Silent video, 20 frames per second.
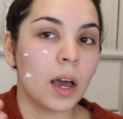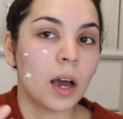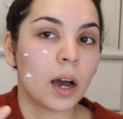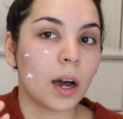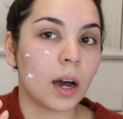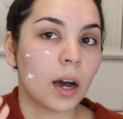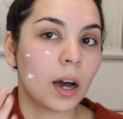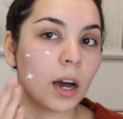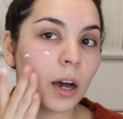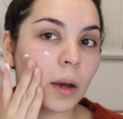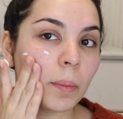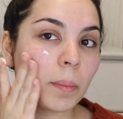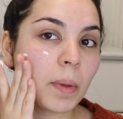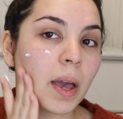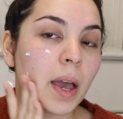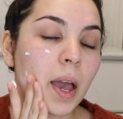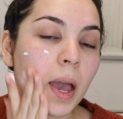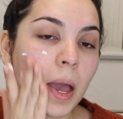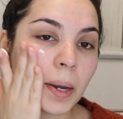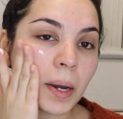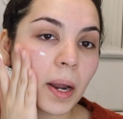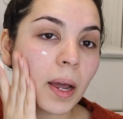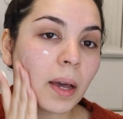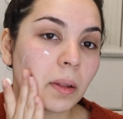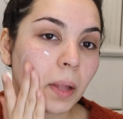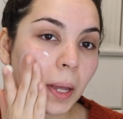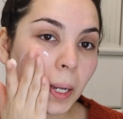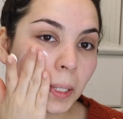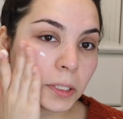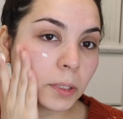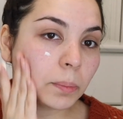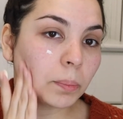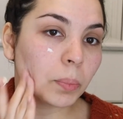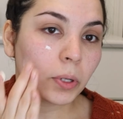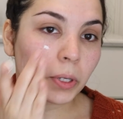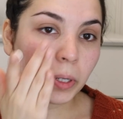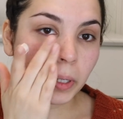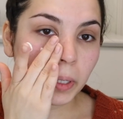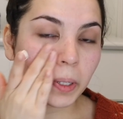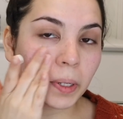And I like to
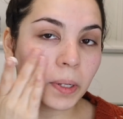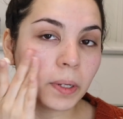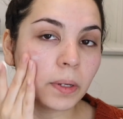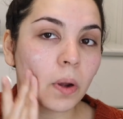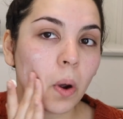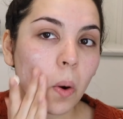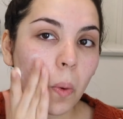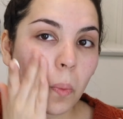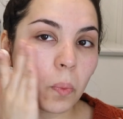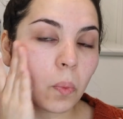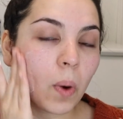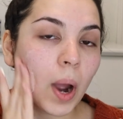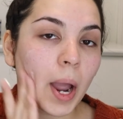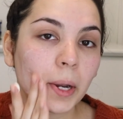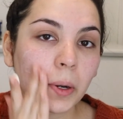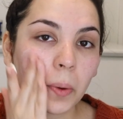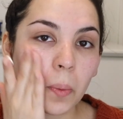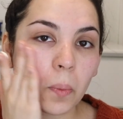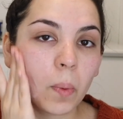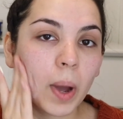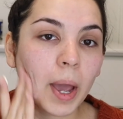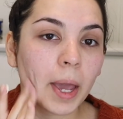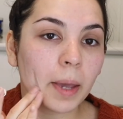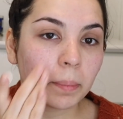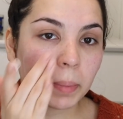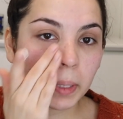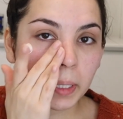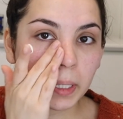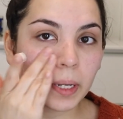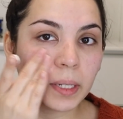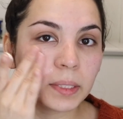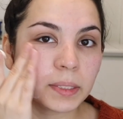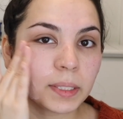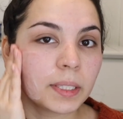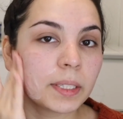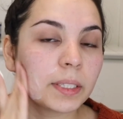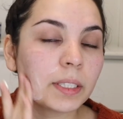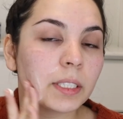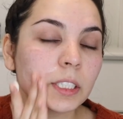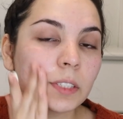put it in right away because
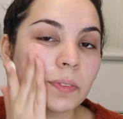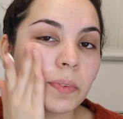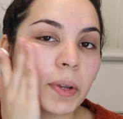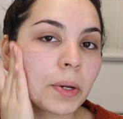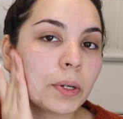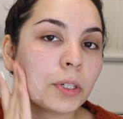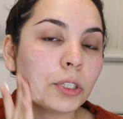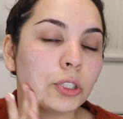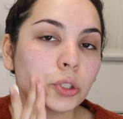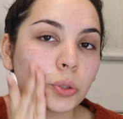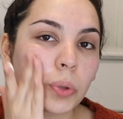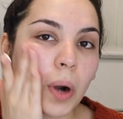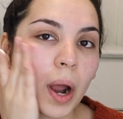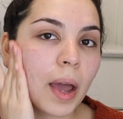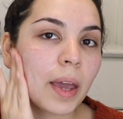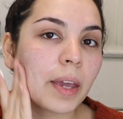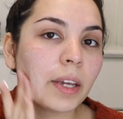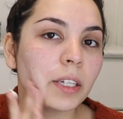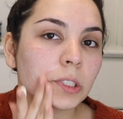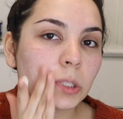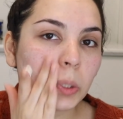it is very drying,